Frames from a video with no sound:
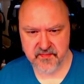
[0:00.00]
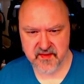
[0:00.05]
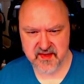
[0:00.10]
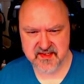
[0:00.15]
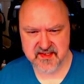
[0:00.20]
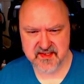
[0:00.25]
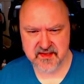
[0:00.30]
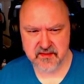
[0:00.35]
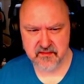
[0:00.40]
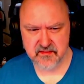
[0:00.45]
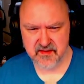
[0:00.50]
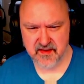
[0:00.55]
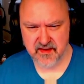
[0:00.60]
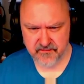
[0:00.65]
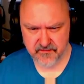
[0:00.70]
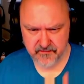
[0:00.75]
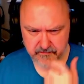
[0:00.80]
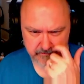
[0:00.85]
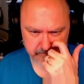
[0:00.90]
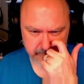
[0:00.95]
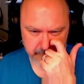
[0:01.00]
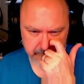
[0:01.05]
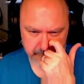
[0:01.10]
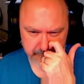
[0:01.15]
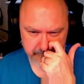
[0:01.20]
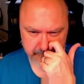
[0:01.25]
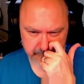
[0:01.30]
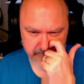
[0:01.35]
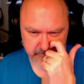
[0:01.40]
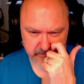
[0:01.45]
Is that
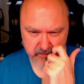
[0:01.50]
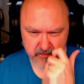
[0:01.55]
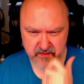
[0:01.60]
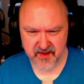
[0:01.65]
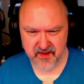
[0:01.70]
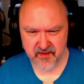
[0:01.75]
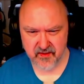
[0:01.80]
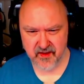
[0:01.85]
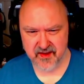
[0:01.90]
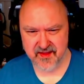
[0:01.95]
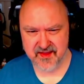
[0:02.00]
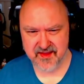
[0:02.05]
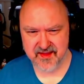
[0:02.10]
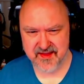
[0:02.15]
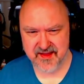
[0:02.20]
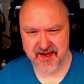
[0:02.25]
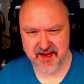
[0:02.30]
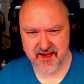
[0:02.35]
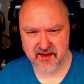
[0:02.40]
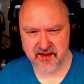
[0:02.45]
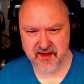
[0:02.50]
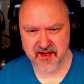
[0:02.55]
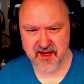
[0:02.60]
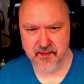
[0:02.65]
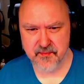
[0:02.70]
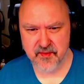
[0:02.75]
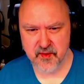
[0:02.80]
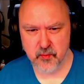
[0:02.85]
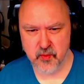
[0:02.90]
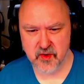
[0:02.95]
looking like that?
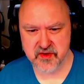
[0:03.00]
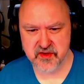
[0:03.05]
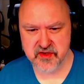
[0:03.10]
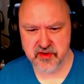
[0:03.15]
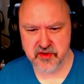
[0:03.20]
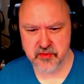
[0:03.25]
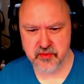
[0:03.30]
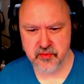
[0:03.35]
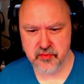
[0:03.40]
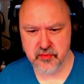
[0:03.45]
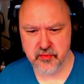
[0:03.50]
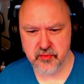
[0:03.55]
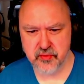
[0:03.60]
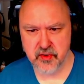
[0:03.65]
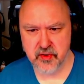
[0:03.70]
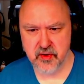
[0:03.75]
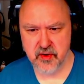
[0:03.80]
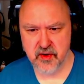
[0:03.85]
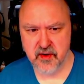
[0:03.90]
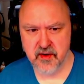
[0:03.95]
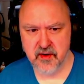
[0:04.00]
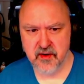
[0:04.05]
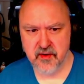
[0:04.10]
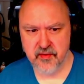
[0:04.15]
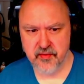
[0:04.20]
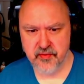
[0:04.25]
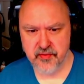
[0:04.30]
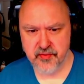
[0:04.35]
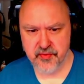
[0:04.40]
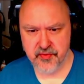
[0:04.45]
Can't be one, two,
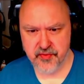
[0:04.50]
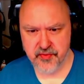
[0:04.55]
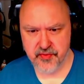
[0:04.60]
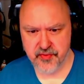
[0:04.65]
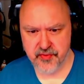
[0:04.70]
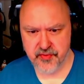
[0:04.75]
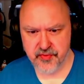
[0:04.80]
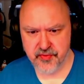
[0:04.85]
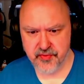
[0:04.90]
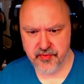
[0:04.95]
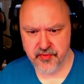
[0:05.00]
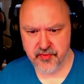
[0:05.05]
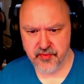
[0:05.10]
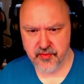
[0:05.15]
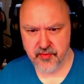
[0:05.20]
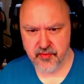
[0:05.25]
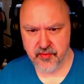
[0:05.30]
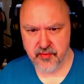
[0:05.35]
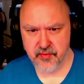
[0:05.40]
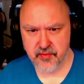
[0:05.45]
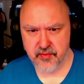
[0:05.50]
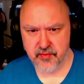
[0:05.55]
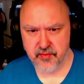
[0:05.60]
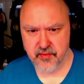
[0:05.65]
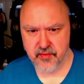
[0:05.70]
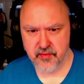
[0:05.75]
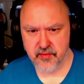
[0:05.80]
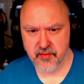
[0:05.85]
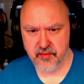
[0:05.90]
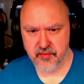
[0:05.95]
th
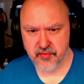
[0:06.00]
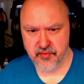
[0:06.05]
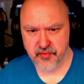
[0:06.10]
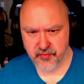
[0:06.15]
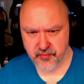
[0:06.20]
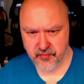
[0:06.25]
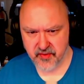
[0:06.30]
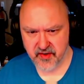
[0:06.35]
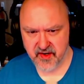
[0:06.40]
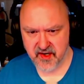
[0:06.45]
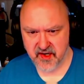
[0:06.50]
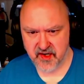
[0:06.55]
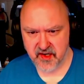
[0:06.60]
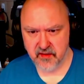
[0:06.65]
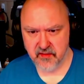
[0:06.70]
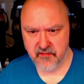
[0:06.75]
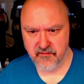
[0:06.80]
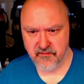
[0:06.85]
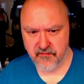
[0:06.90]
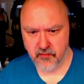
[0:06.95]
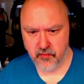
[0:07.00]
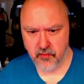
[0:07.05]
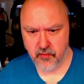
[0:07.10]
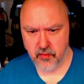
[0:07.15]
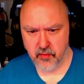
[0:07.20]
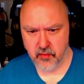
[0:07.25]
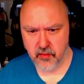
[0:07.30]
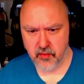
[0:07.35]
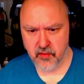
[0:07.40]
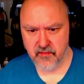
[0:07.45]
three,
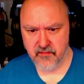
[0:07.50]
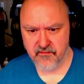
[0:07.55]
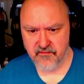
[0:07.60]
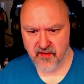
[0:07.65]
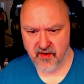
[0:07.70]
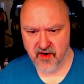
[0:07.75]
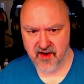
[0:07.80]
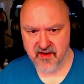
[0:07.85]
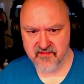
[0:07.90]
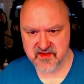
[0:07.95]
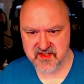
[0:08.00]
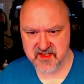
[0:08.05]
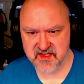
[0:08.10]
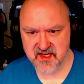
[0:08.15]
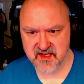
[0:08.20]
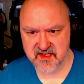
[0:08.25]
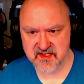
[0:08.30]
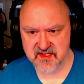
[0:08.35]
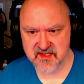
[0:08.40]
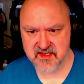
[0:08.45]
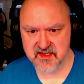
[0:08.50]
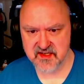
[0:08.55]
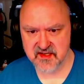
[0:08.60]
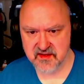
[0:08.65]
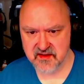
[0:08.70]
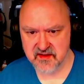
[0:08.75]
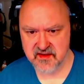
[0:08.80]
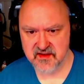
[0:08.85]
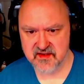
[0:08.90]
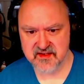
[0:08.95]
four, five, six,
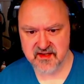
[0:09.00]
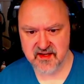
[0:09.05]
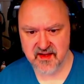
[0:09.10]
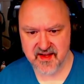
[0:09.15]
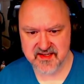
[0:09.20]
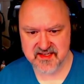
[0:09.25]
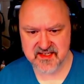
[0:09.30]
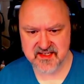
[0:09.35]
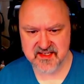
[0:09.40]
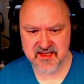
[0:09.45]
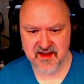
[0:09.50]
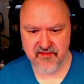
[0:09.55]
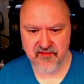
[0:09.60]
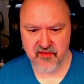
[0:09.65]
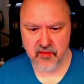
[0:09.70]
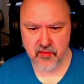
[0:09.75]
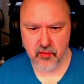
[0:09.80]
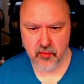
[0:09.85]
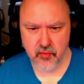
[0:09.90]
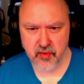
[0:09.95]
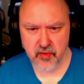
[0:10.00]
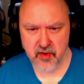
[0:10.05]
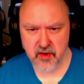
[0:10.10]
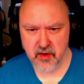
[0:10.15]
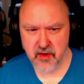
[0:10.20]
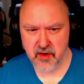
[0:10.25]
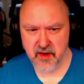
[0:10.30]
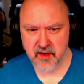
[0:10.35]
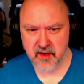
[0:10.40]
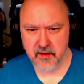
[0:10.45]
so that's 7 or
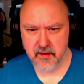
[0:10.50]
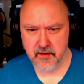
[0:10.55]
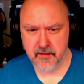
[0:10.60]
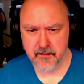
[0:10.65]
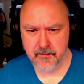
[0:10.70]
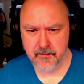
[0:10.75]
9.